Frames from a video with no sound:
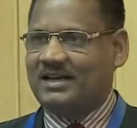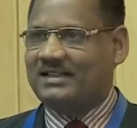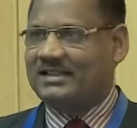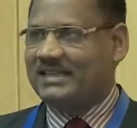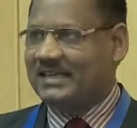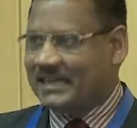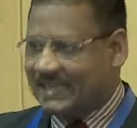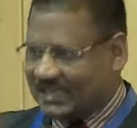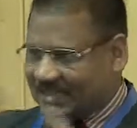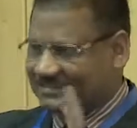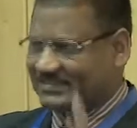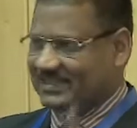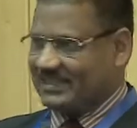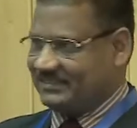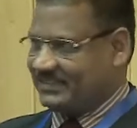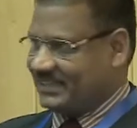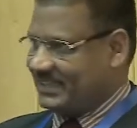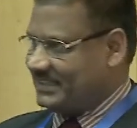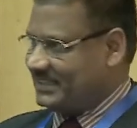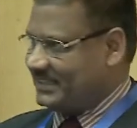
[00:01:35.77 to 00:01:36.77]
the
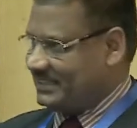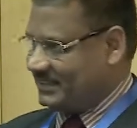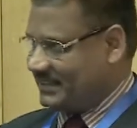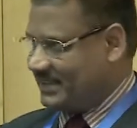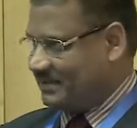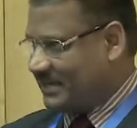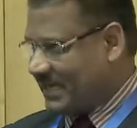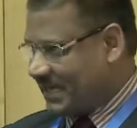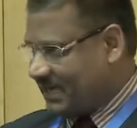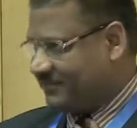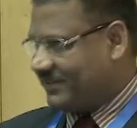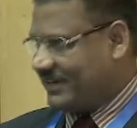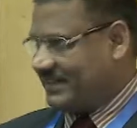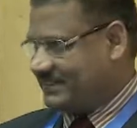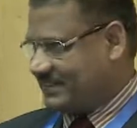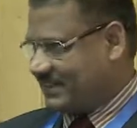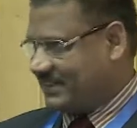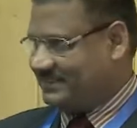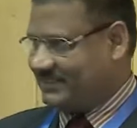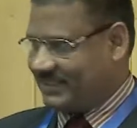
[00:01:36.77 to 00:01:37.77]
industry sector, the
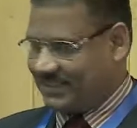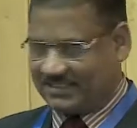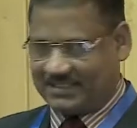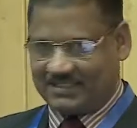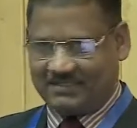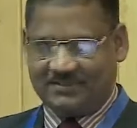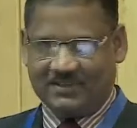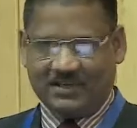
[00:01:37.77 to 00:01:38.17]
manufacturing sector,